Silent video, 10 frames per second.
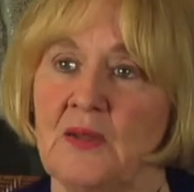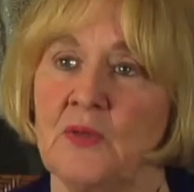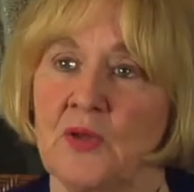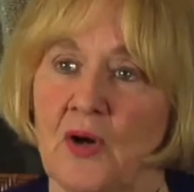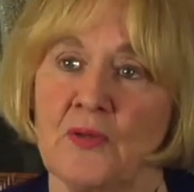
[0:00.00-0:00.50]

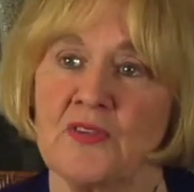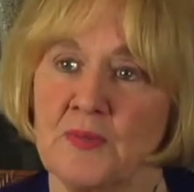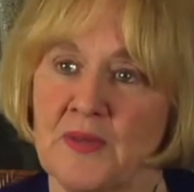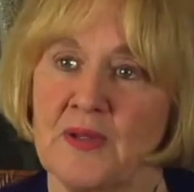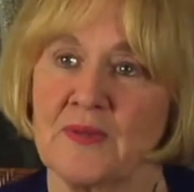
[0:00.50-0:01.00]
would always
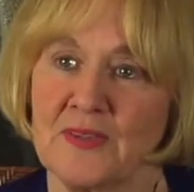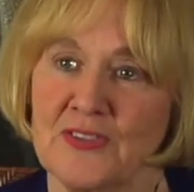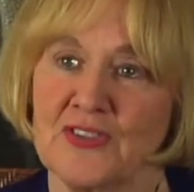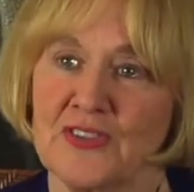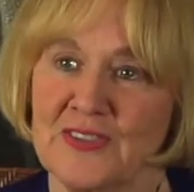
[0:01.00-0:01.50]
be there with the
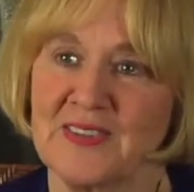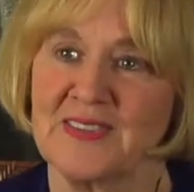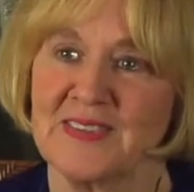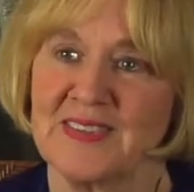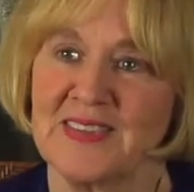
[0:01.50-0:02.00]
children.
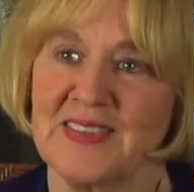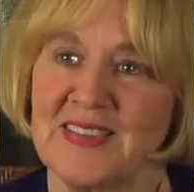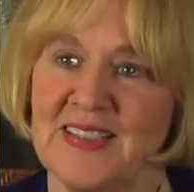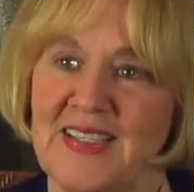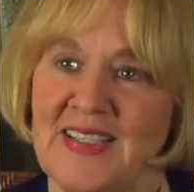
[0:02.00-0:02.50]

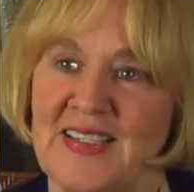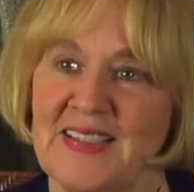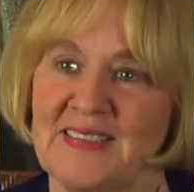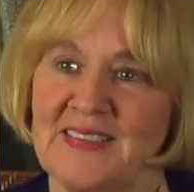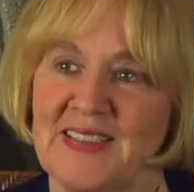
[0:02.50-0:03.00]

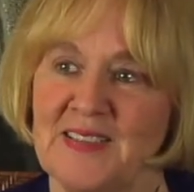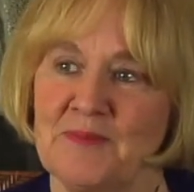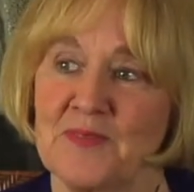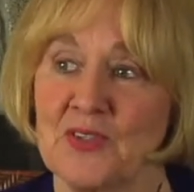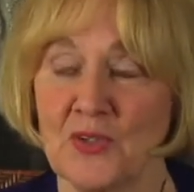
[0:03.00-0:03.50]

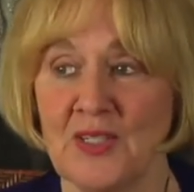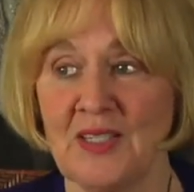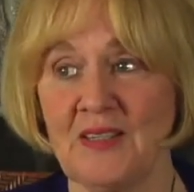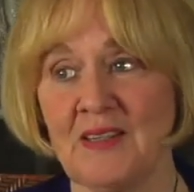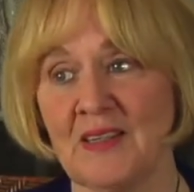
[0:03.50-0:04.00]
And so
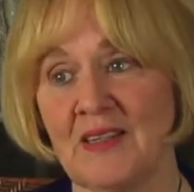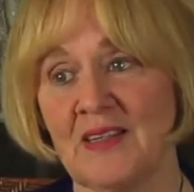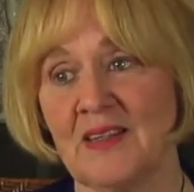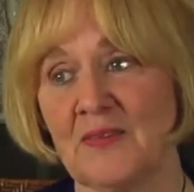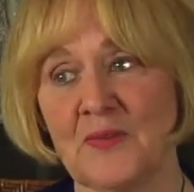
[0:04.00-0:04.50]
he
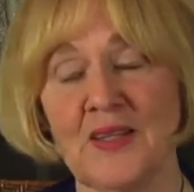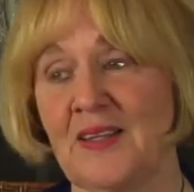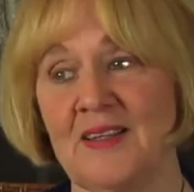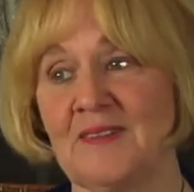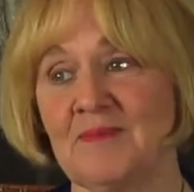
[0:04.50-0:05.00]

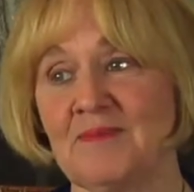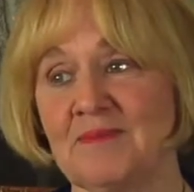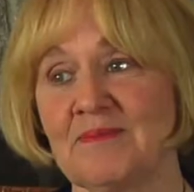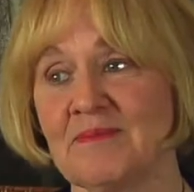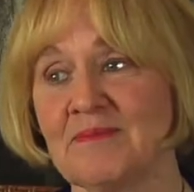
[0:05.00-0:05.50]
really
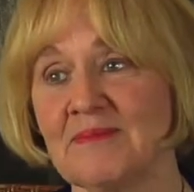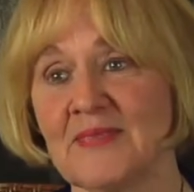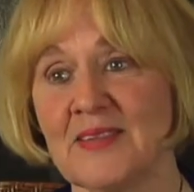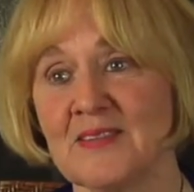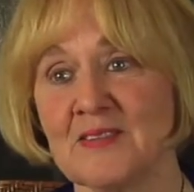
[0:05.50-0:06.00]

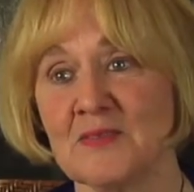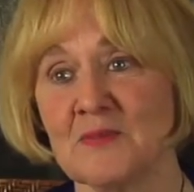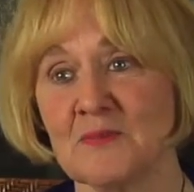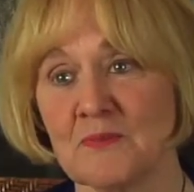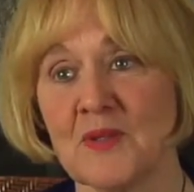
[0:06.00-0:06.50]
is
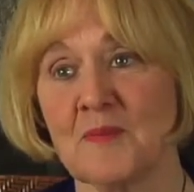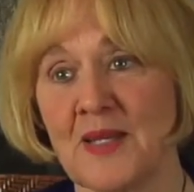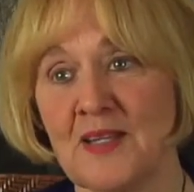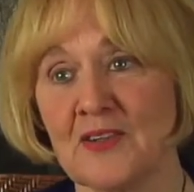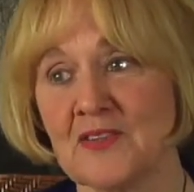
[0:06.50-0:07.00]
one of my
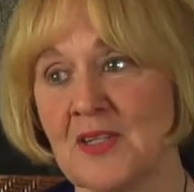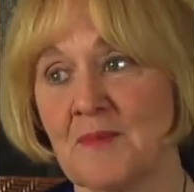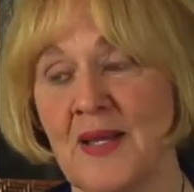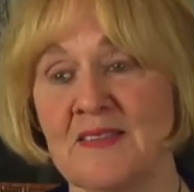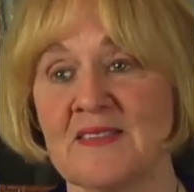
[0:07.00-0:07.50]
heroes, and
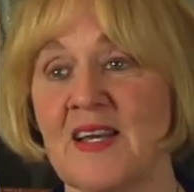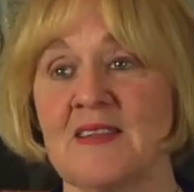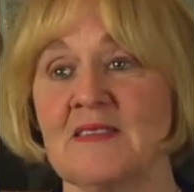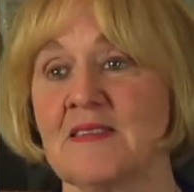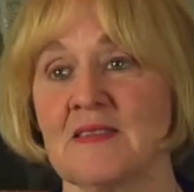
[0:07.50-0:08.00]
my
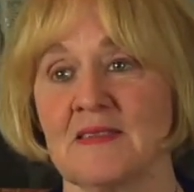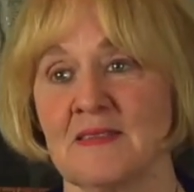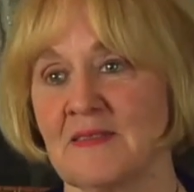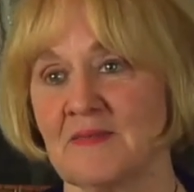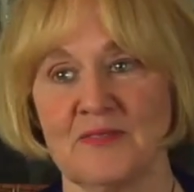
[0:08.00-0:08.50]
sons
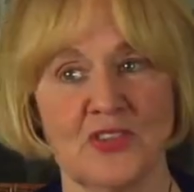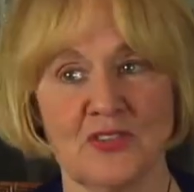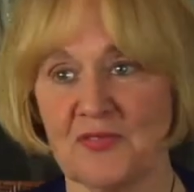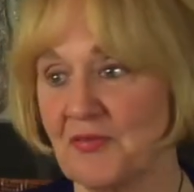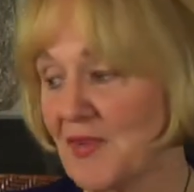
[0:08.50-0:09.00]

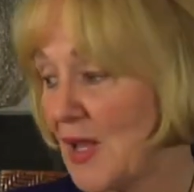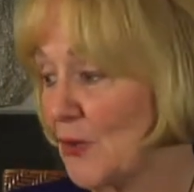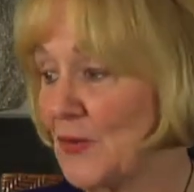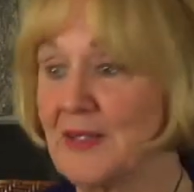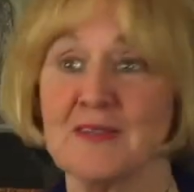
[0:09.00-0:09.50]
just
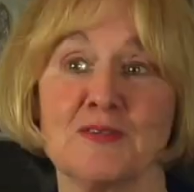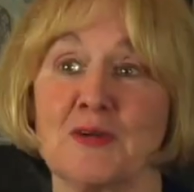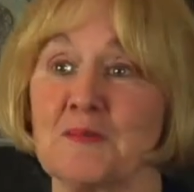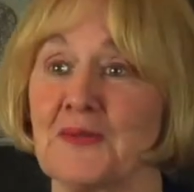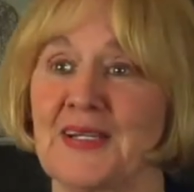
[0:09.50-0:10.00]
follow in his
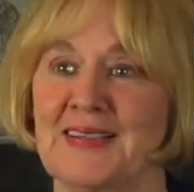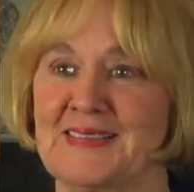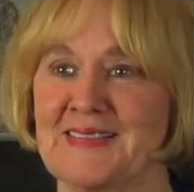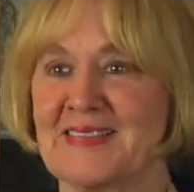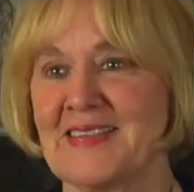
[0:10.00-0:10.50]

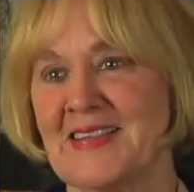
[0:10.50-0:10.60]
footprints.